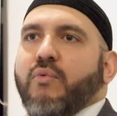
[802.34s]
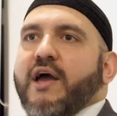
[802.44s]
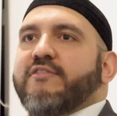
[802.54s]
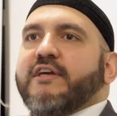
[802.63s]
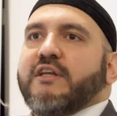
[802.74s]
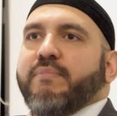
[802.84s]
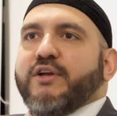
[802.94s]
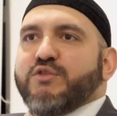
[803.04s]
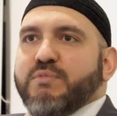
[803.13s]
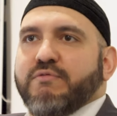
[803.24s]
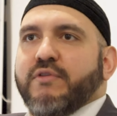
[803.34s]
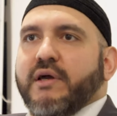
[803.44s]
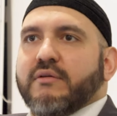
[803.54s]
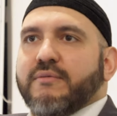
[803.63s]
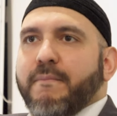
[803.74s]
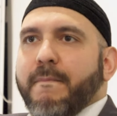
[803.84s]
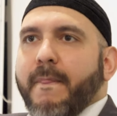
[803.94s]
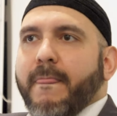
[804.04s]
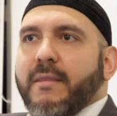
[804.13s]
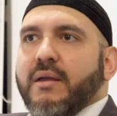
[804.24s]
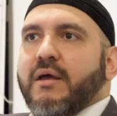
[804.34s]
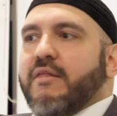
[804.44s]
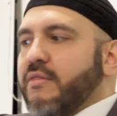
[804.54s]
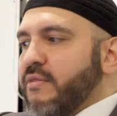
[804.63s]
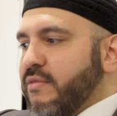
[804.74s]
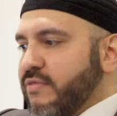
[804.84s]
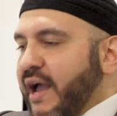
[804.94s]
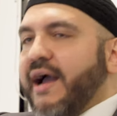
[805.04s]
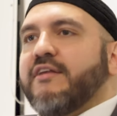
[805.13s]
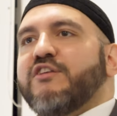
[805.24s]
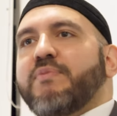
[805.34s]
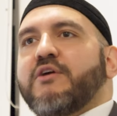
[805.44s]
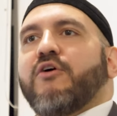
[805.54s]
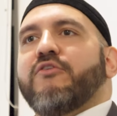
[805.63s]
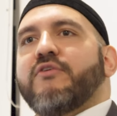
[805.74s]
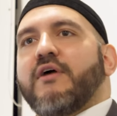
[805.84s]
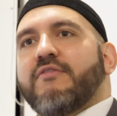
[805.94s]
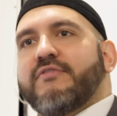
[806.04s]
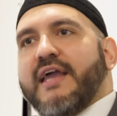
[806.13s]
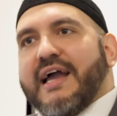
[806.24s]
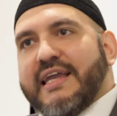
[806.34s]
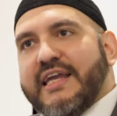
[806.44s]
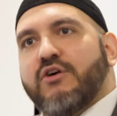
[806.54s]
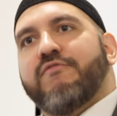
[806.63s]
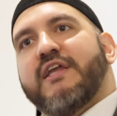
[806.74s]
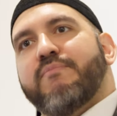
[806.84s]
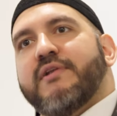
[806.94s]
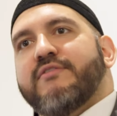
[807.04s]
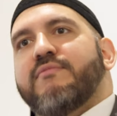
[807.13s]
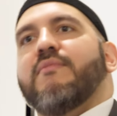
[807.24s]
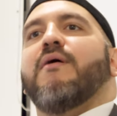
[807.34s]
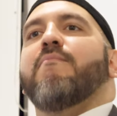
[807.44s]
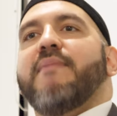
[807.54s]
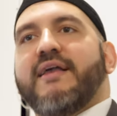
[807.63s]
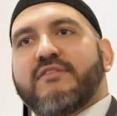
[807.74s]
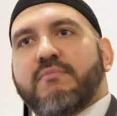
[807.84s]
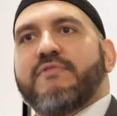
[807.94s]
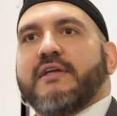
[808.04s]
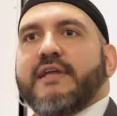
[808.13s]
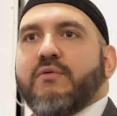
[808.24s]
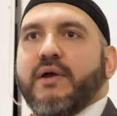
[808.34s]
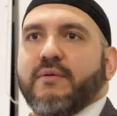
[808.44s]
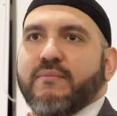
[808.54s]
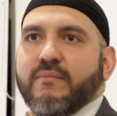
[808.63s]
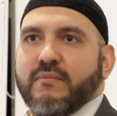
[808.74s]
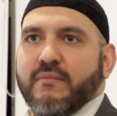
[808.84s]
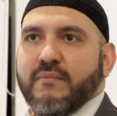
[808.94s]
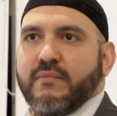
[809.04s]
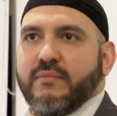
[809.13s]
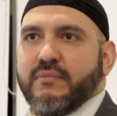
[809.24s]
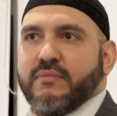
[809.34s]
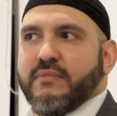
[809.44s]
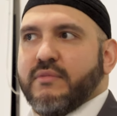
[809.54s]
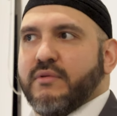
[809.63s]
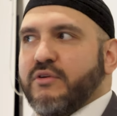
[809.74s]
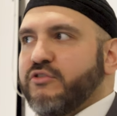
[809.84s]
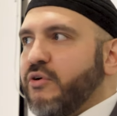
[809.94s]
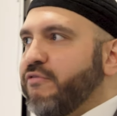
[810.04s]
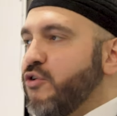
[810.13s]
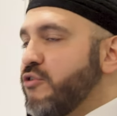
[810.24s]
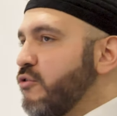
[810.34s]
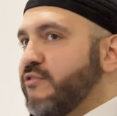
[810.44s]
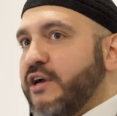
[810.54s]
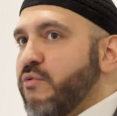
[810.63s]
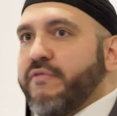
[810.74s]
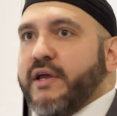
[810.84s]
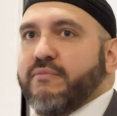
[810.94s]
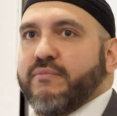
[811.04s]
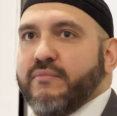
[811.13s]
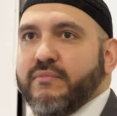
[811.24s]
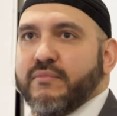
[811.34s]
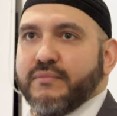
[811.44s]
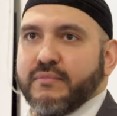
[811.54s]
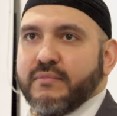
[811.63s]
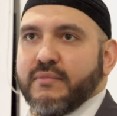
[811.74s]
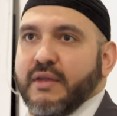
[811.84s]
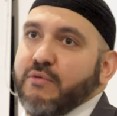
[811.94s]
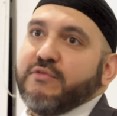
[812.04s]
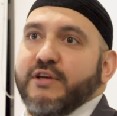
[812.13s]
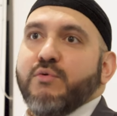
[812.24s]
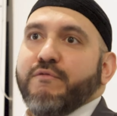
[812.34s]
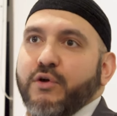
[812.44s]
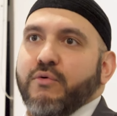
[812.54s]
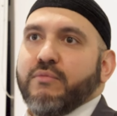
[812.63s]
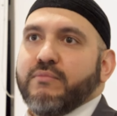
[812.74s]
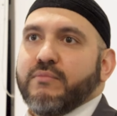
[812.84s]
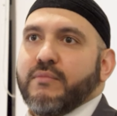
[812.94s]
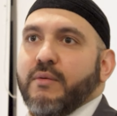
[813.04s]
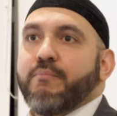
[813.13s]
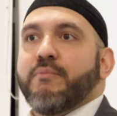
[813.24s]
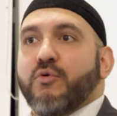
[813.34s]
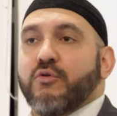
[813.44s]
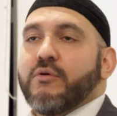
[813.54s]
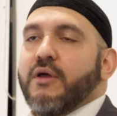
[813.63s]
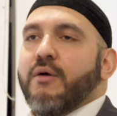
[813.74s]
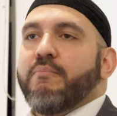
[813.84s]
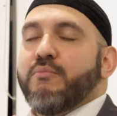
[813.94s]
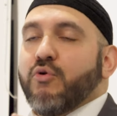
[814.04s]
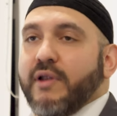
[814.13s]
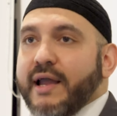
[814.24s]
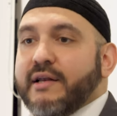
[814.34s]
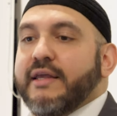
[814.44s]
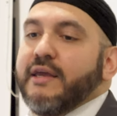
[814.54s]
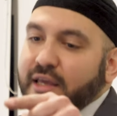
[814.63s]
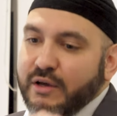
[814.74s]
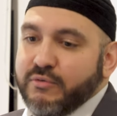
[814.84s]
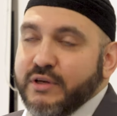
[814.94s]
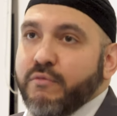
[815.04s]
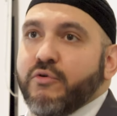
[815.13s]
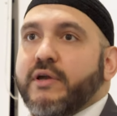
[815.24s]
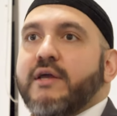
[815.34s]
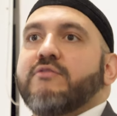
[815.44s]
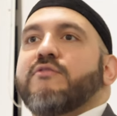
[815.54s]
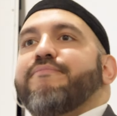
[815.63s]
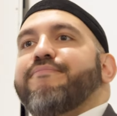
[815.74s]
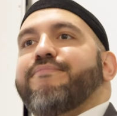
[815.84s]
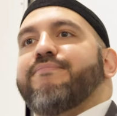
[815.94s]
Why is he going to punch me for that? That is because the Akida of liberalism makes them think that way. So if you don't deal with it, it will deal with you. But more, but more likely, it will deal with your kids.